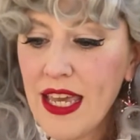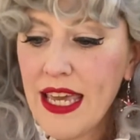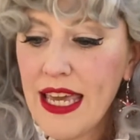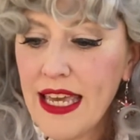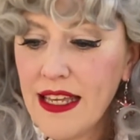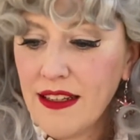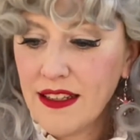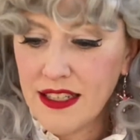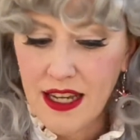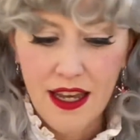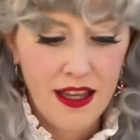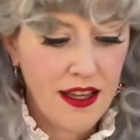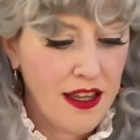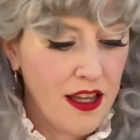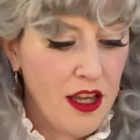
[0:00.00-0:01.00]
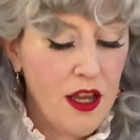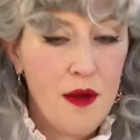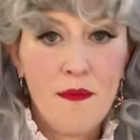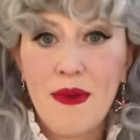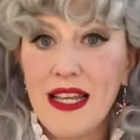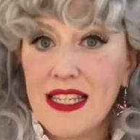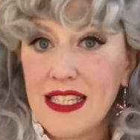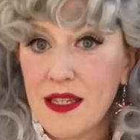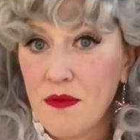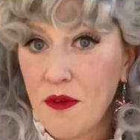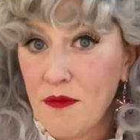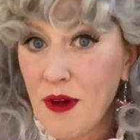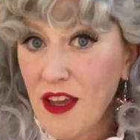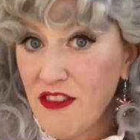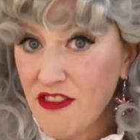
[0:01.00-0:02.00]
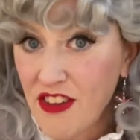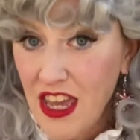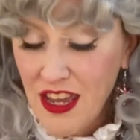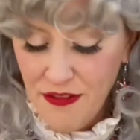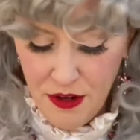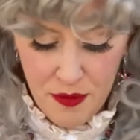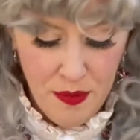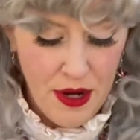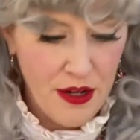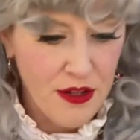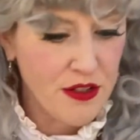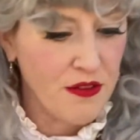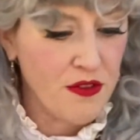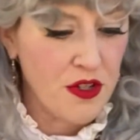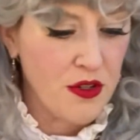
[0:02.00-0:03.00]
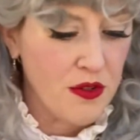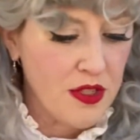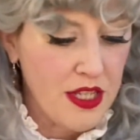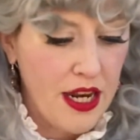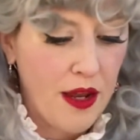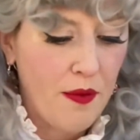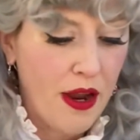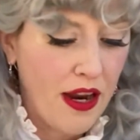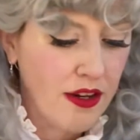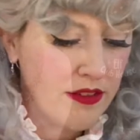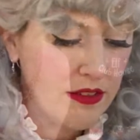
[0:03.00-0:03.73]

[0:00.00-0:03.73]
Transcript: Hilda made some of my favorite pairs of shoes that I wear.